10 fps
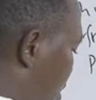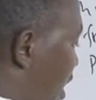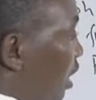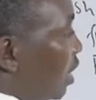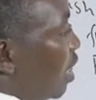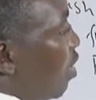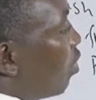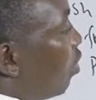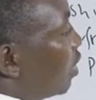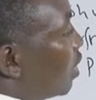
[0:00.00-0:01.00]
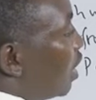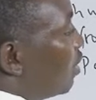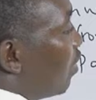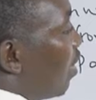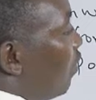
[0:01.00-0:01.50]
that is now cos
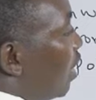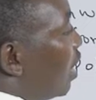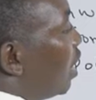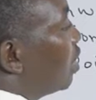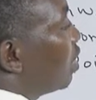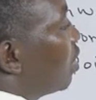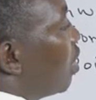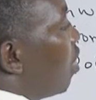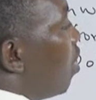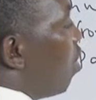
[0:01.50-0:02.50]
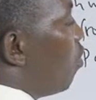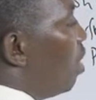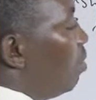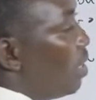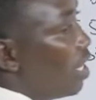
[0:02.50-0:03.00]
35 degrees
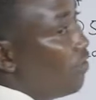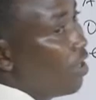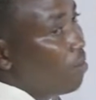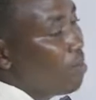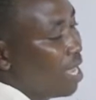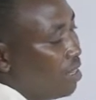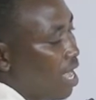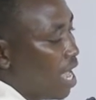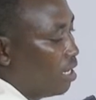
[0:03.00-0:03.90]
will be given by the